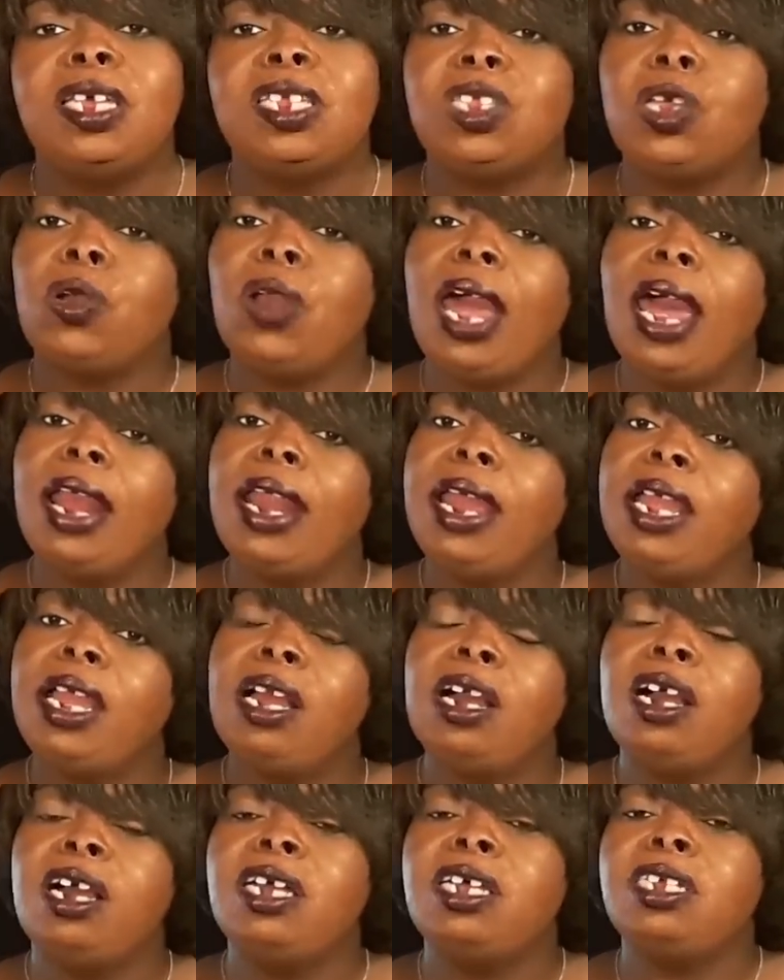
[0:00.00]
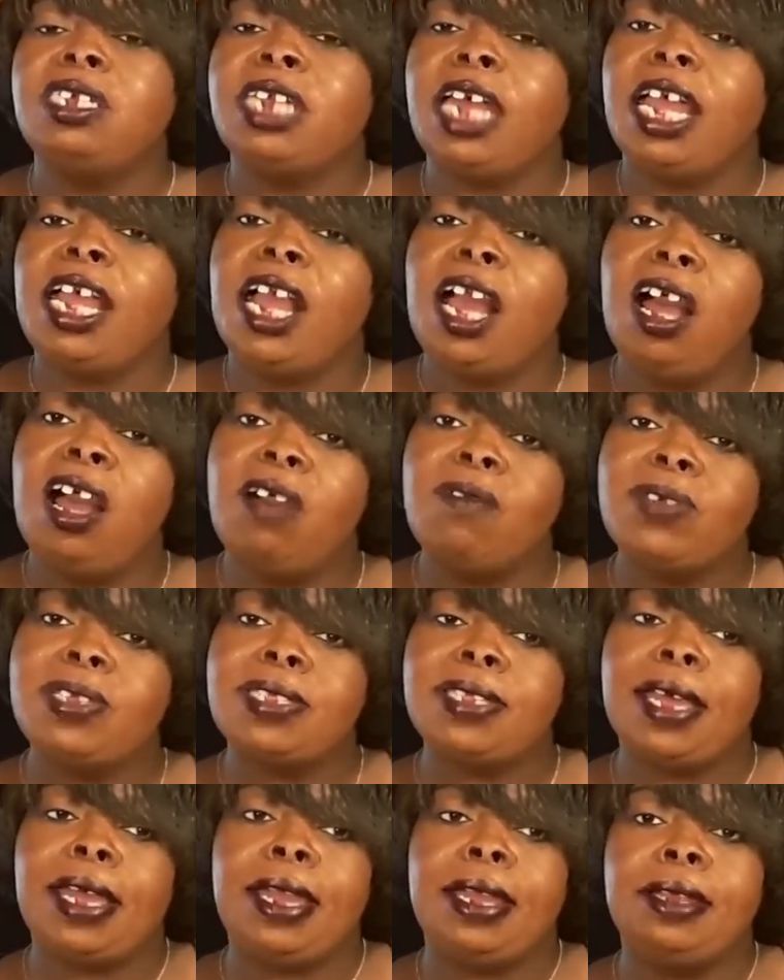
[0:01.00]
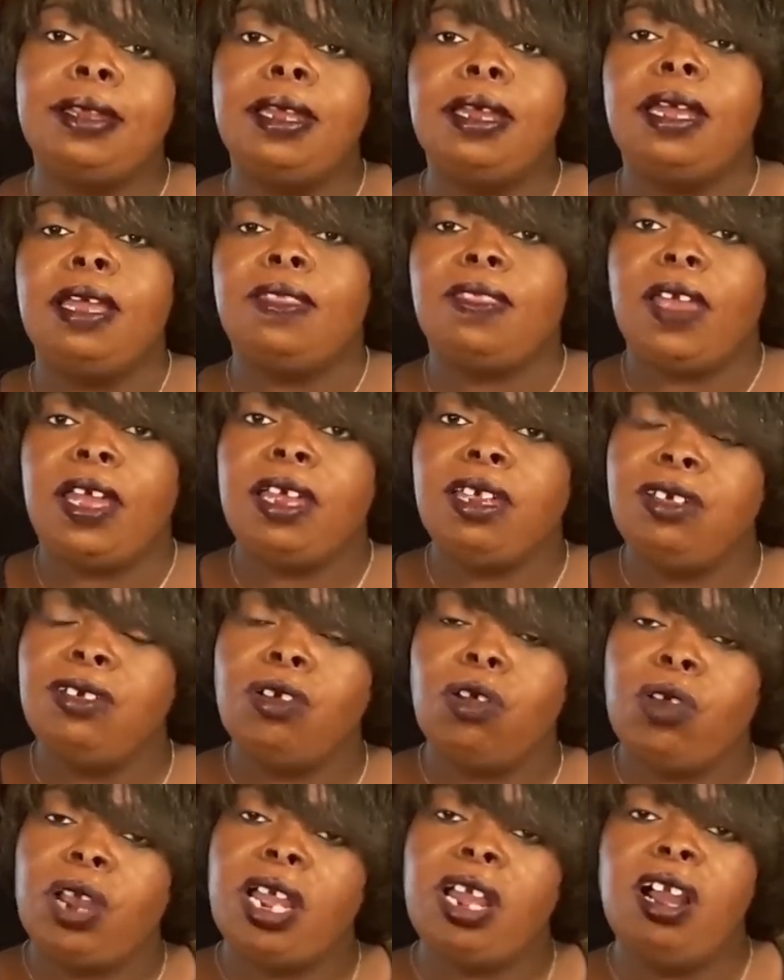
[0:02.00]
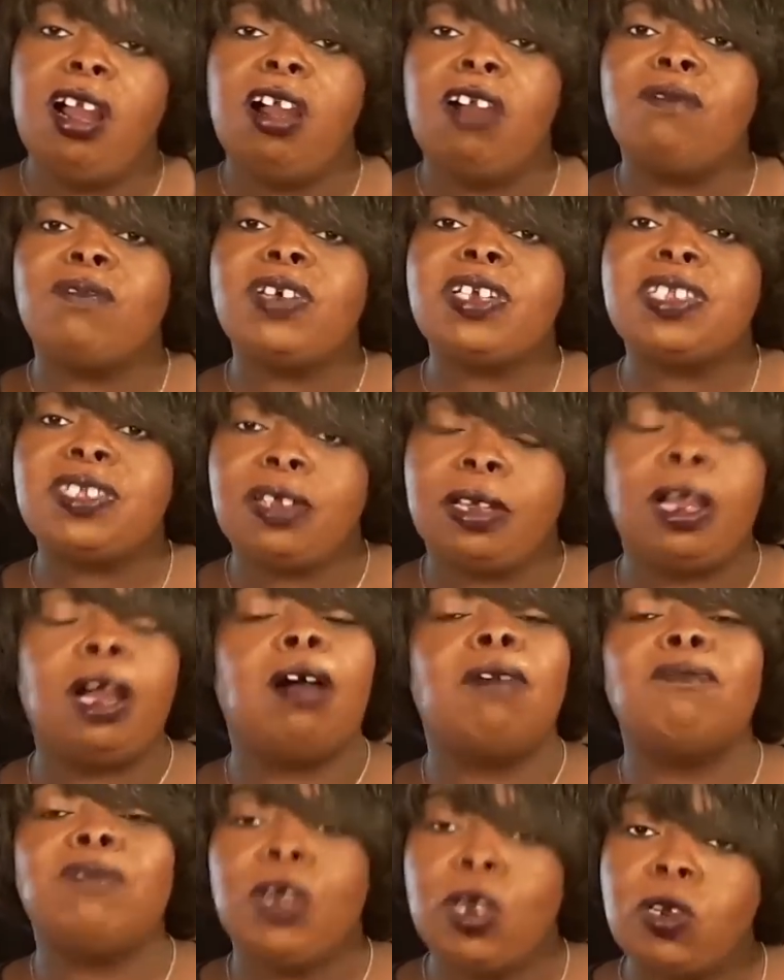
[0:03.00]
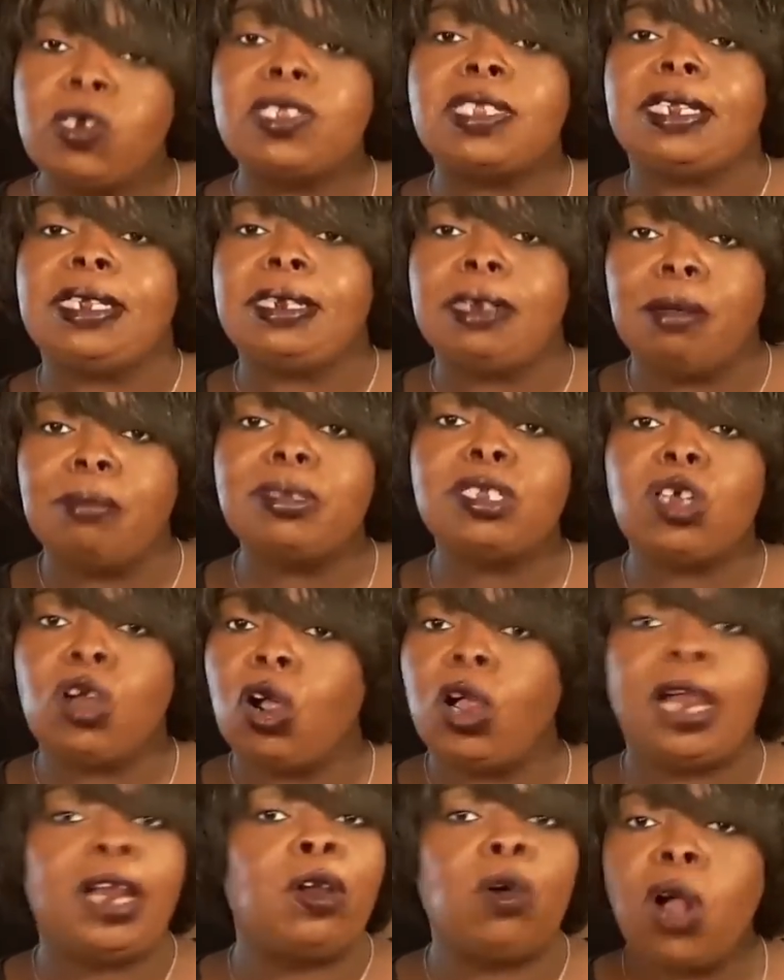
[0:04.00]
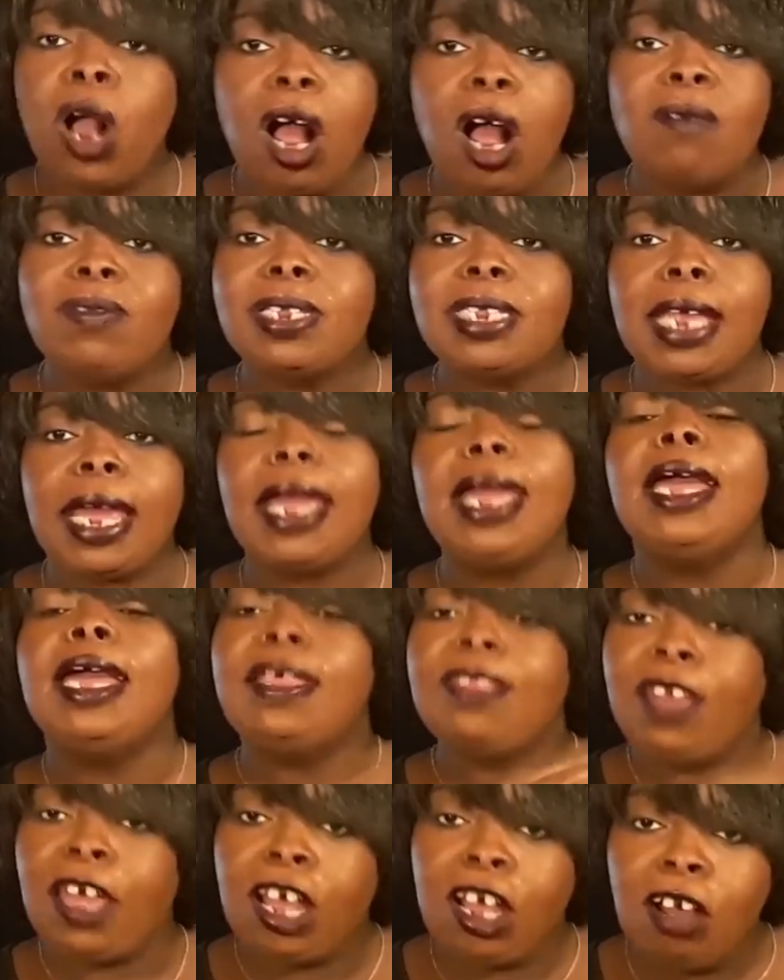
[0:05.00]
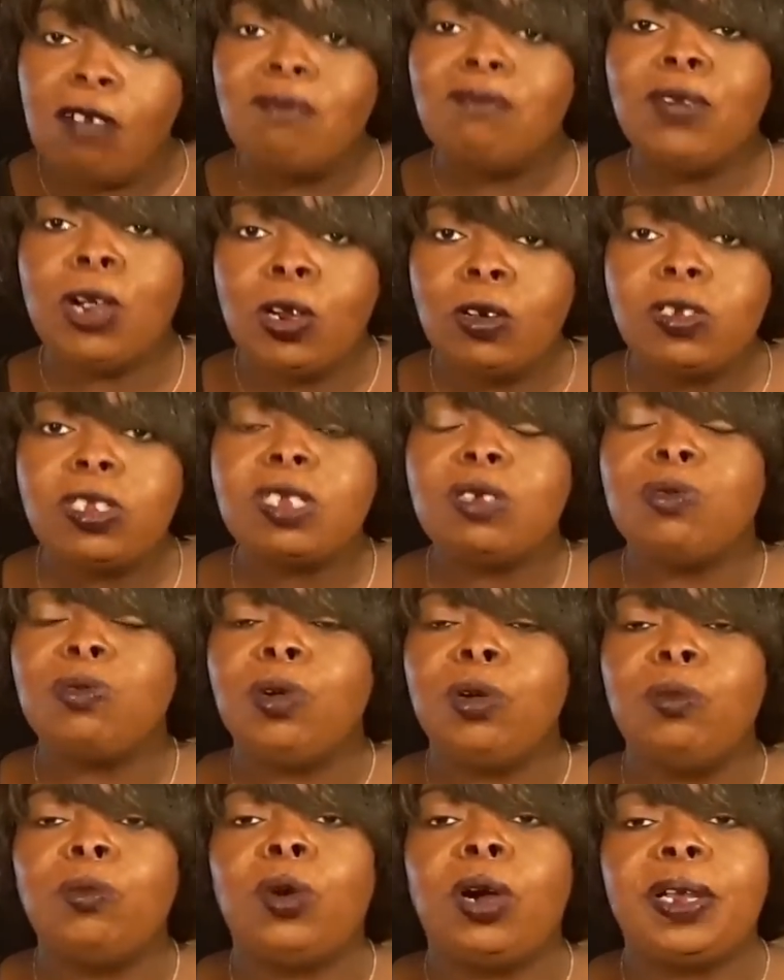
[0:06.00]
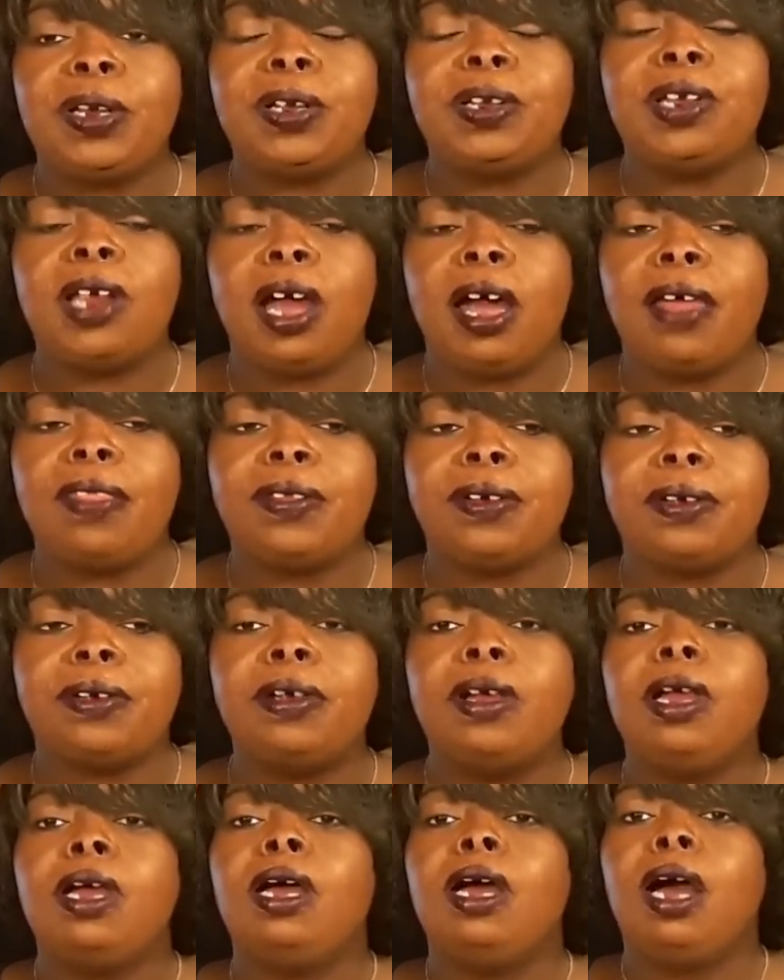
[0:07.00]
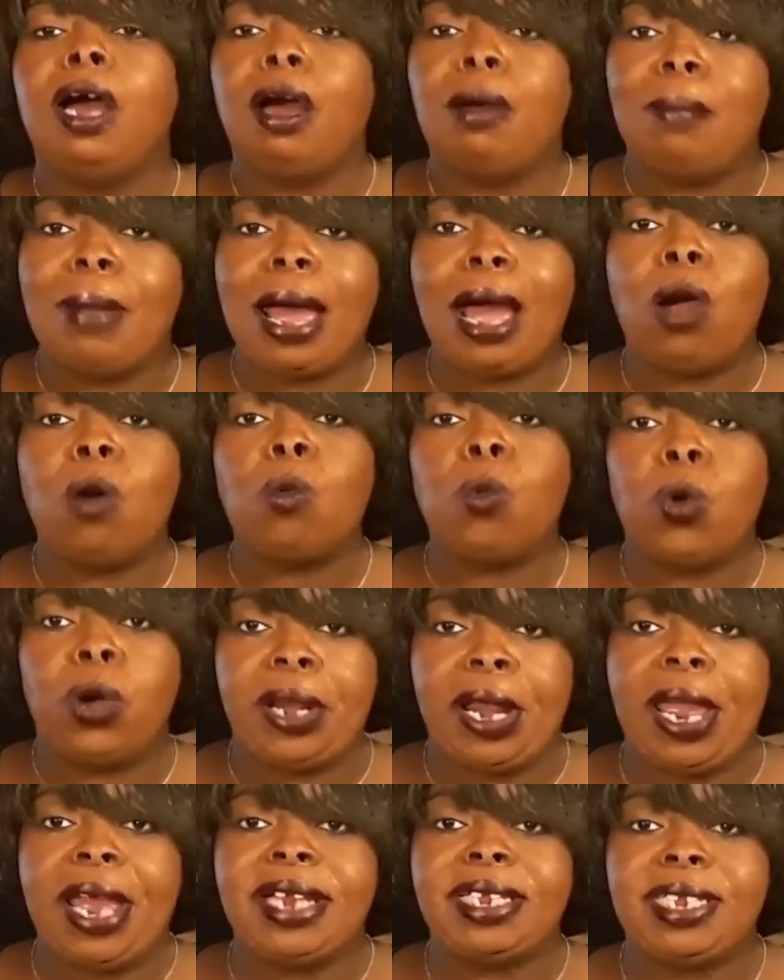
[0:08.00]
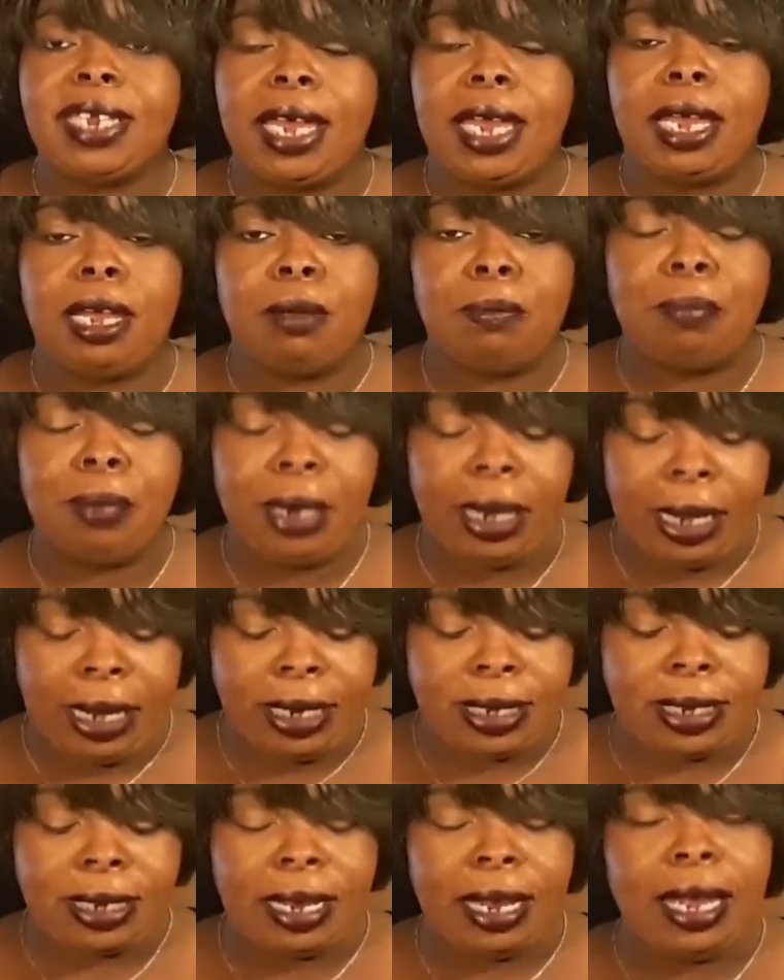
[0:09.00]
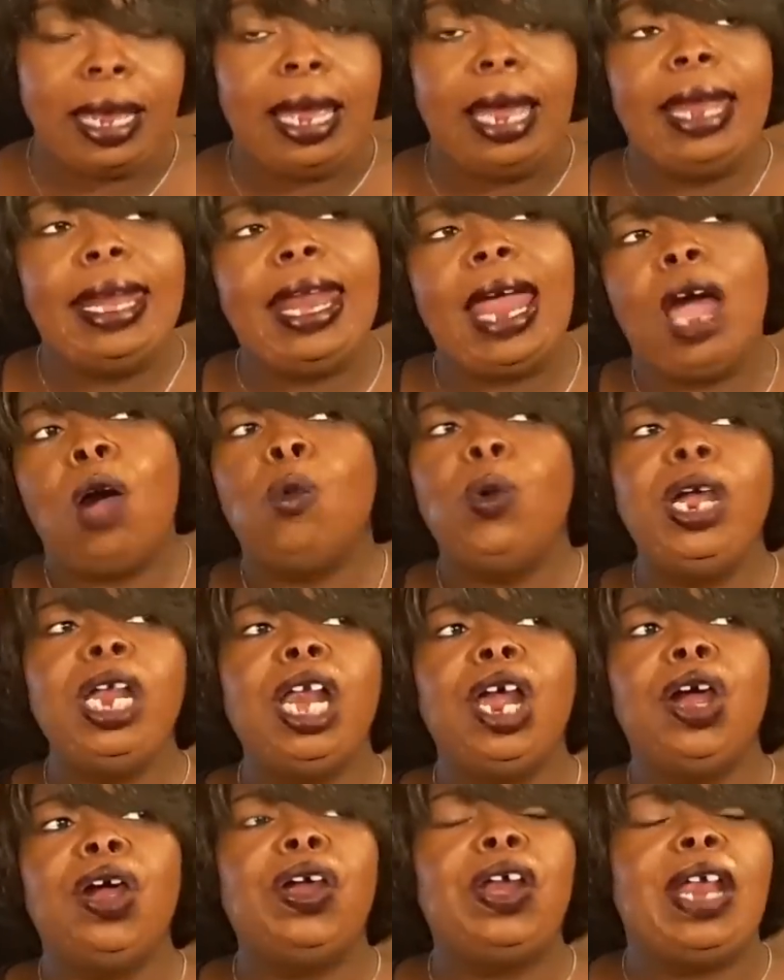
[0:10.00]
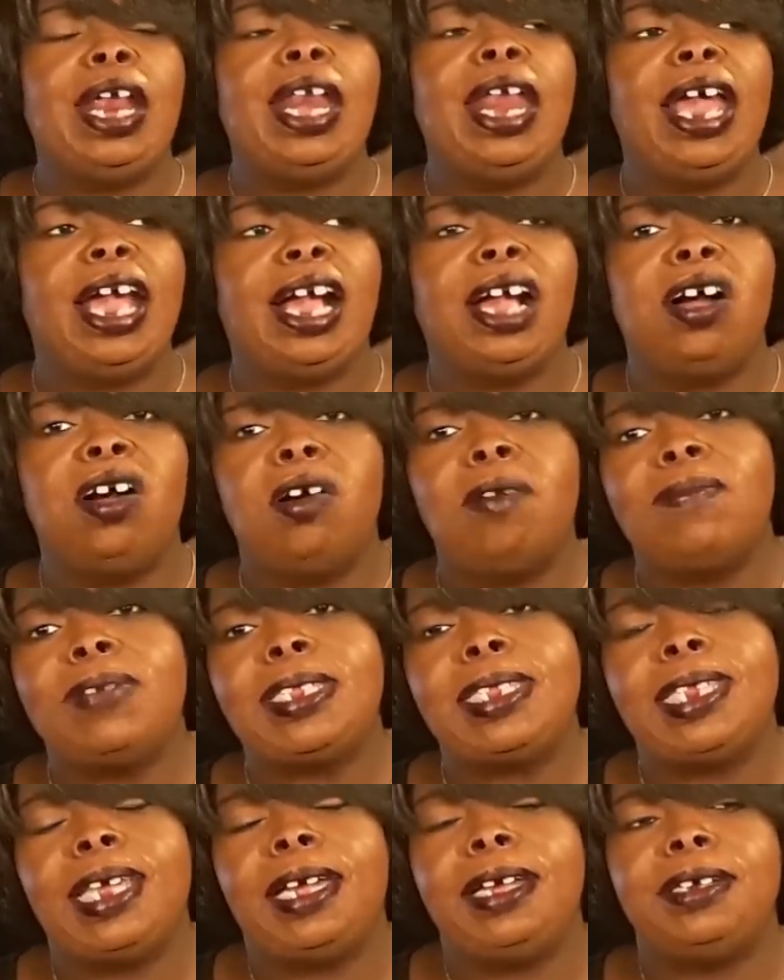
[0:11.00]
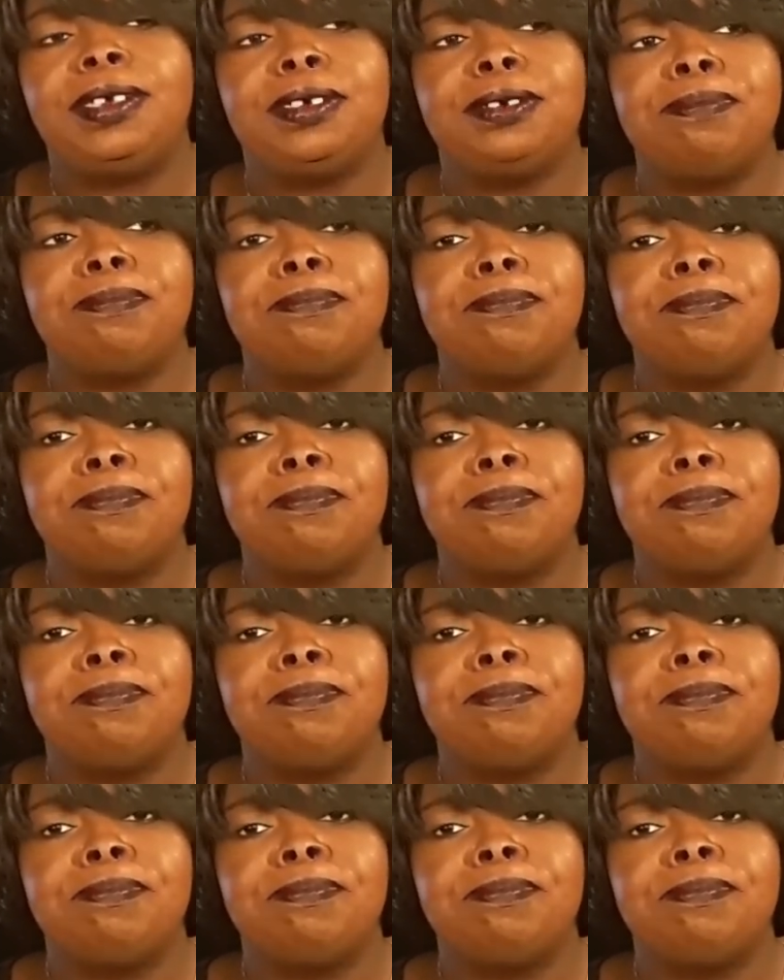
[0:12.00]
So now they con they conversate. They you know they converse conversing. I'm sorry, no conversate. They conversing with one another about what had taken place. Now, we learned in that conversation